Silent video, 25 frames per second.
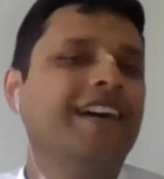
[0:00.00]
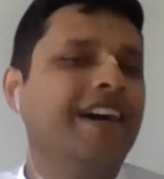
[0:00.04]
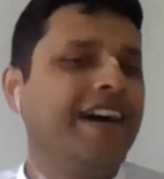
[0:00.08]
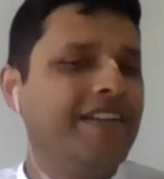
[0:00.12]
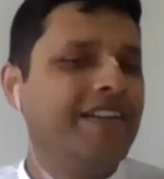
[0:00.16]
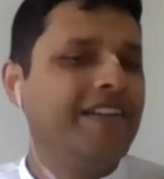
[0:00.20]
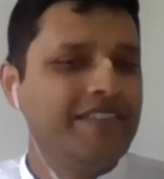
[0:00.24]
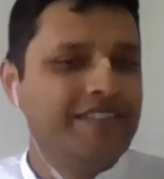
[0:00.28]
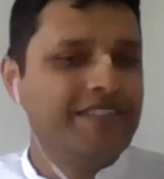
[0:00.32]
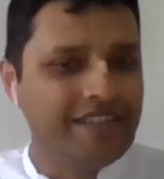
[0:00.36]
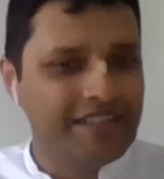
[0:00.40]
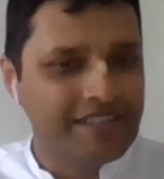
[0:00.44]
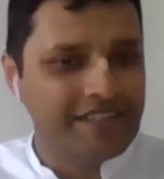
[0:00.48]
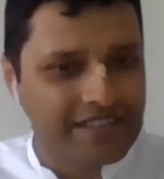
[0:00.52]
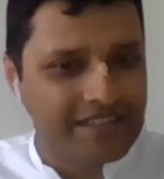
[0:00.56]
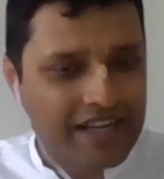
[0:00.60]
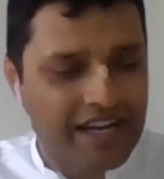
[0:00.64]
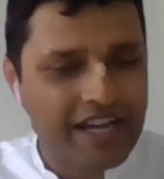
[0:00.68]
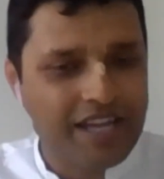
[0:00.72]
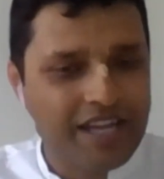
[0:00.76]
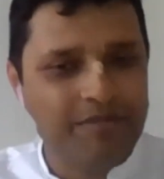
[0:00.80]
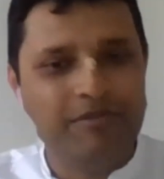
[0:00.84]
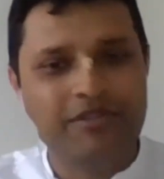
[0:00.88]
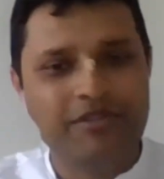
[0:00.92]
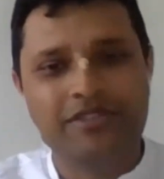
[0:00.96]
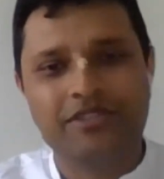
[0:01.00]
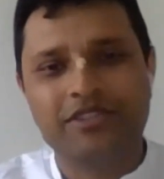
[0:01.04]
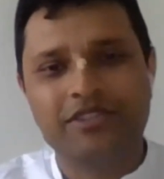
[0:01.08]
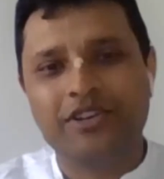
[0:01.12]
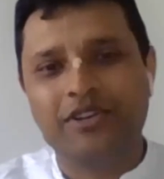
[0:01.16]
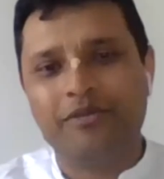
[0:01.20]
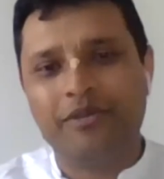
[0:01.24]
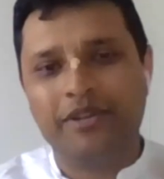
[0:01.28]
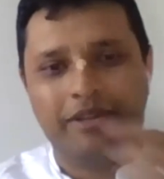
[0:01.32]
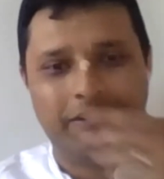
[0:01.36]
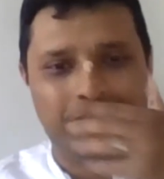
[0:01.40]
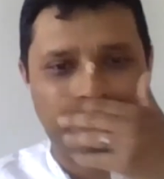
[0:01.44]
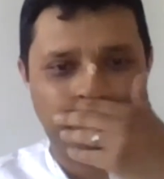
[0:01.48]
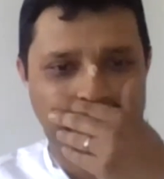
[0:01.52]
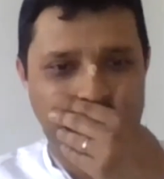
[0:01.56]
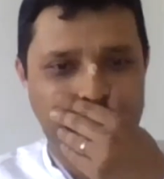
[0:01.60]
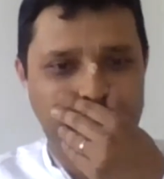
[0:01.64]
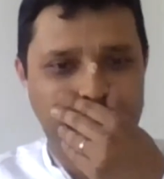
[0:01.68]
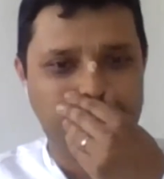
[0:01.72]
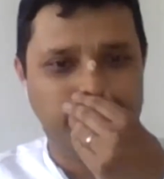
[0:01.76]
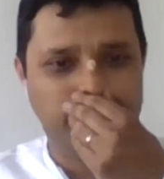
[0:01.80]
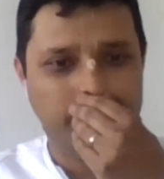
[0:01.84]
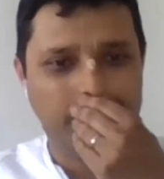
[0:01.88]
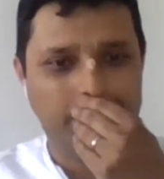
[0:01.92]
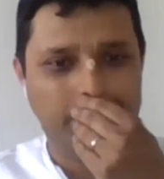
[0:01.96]
And this time is going
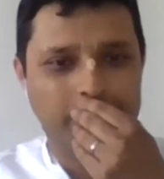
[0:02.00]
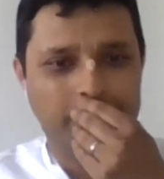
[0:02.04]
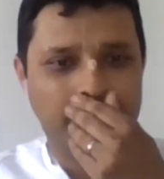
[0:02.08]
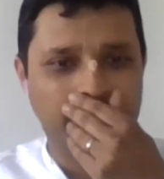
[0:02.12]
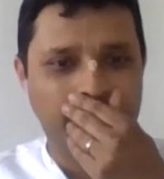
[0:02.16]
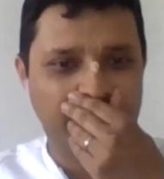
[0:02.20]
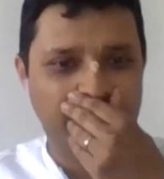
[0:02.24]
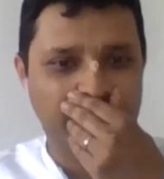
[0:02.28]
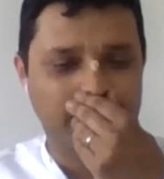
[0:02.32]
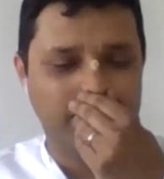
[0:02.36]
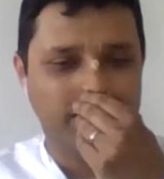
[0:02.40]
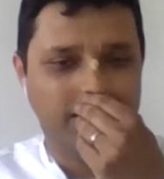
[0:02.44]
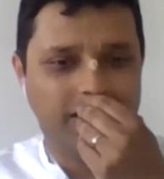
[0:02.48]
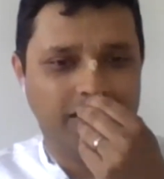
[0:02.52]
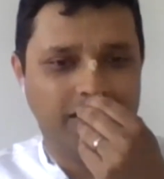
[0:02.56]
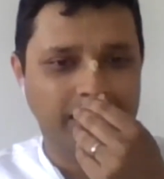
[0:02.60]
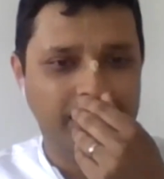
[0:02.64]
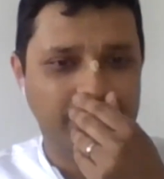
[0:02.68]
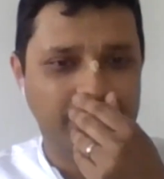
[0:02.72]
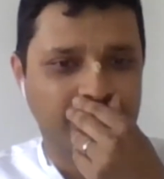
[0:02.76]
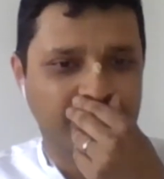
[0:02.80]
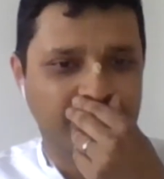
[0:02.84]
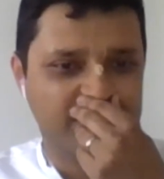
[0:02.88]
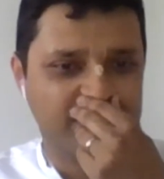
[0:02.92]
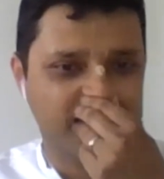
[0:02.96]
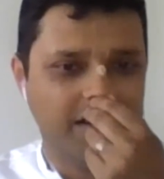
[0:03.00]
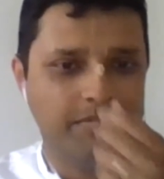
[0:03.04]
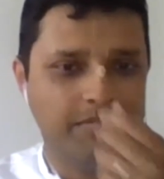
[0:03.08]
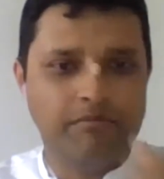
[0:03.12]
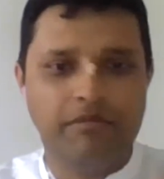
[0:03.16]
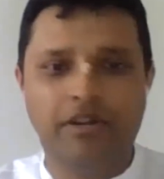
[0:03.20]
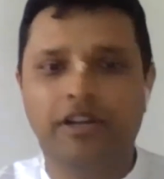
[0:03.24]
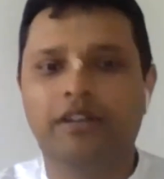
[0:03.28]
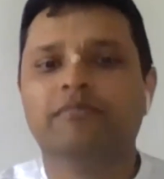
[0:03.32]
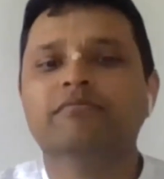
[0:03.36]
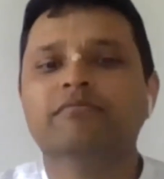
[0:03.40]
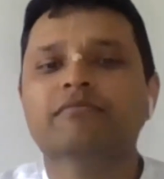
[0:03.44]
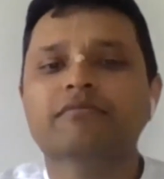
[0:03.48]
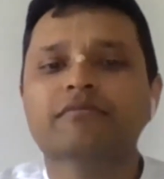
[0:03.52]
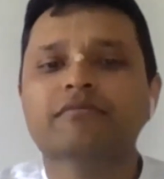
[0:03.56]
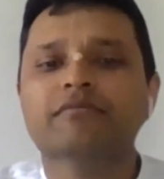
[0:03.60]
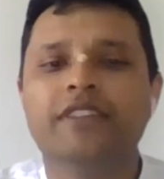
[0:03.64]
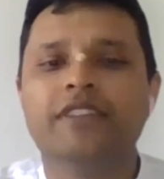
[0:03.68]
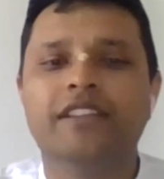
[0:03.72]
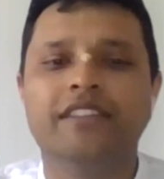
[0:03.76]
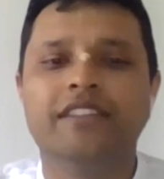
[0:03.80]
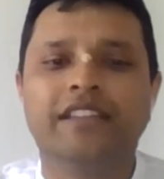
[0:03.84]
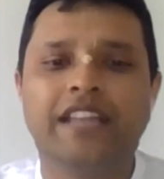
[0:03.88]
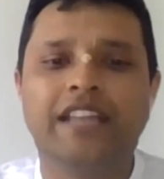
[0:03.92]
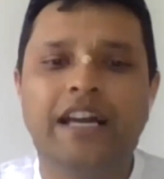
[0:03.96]
in our slumber,
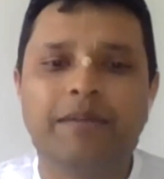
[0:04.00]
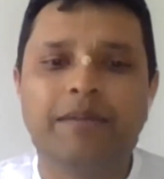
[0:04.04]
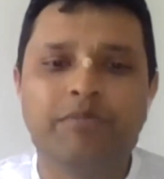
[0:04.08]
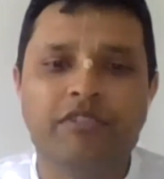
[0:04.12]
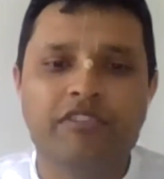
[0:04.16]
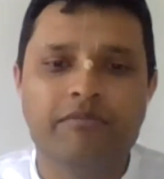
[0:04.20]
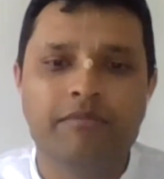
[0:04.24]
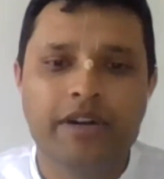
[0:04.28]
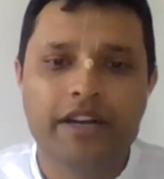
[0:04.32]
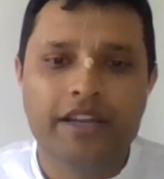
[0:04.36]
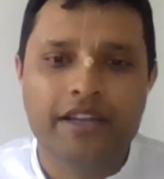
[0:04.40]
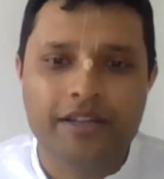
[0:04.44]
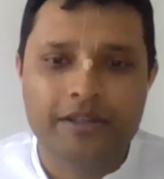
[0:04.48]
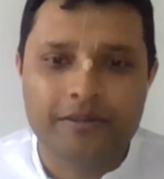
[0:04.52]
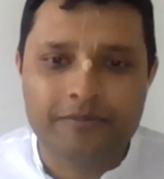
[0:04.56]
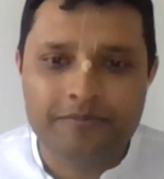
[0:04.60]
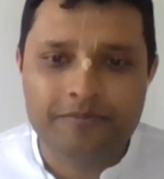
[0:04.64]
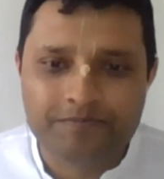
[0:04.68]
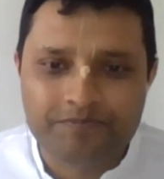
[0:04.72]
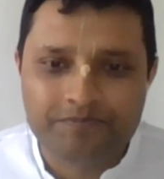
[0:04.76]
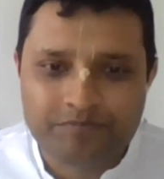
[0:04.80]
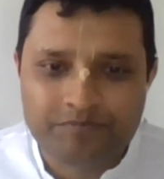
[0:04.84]
in the lap of Maya.